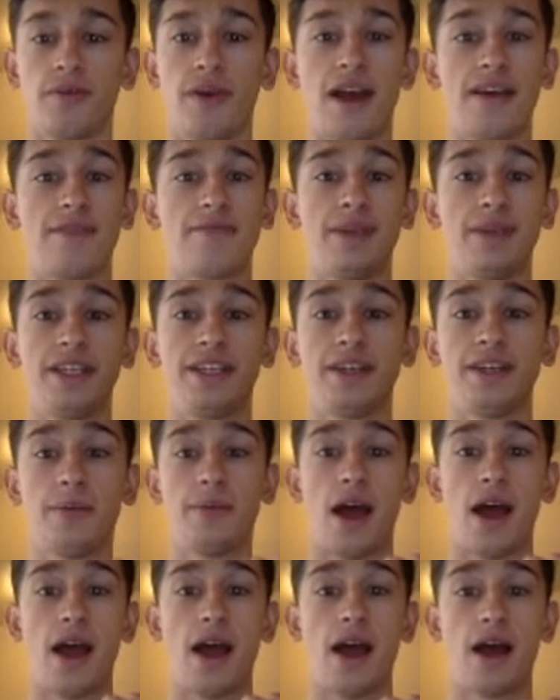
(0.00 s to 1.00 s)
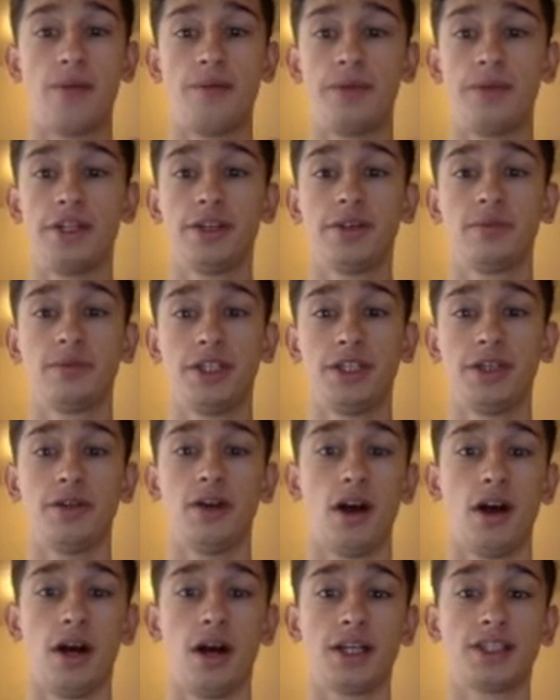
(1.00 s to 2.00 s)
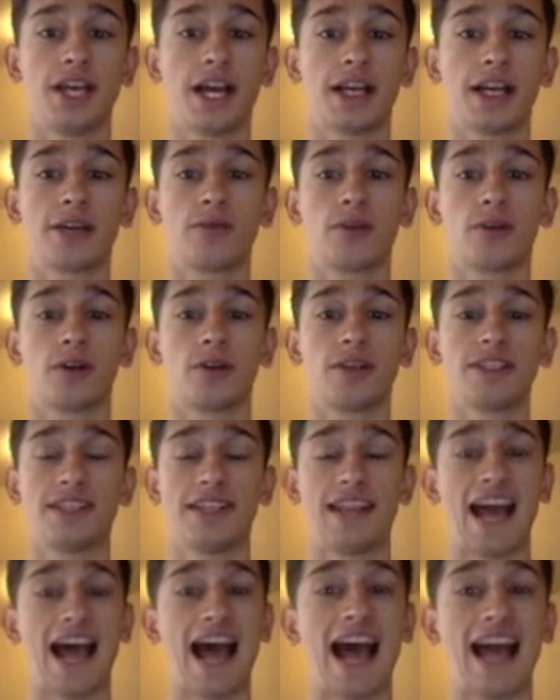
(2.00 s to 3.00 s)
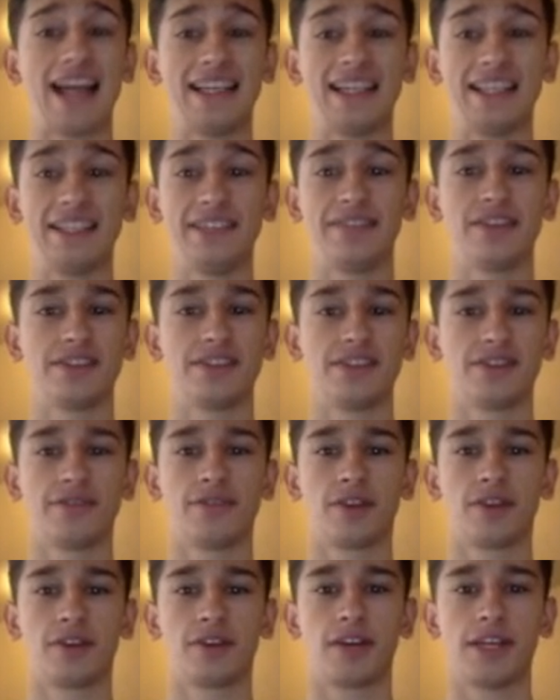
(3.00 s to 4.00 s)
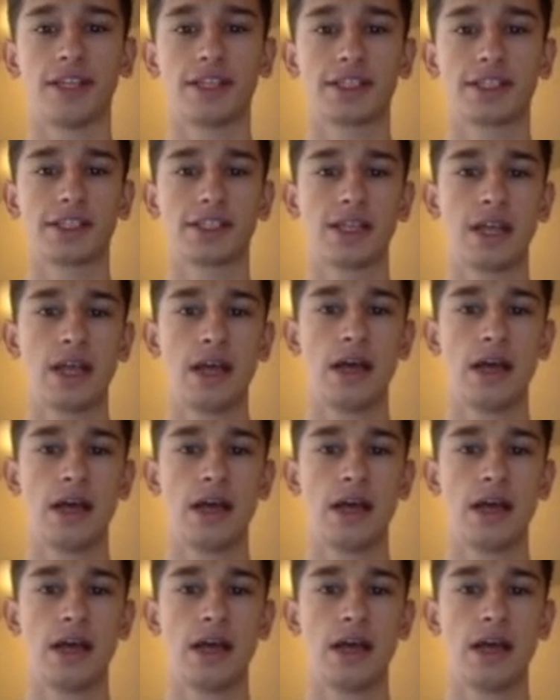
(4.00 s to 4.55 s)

them have medium attacking work rates and high defensive work rates.